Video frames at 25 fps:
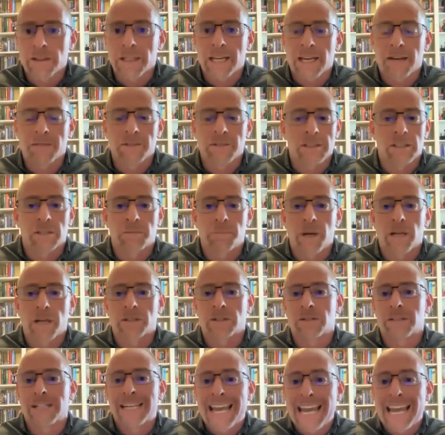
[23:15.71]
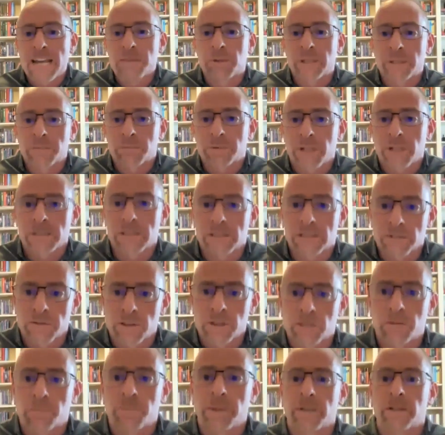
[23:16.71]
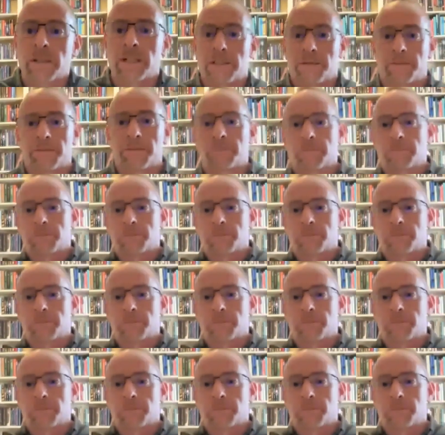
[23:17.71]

they have special presence of the spirit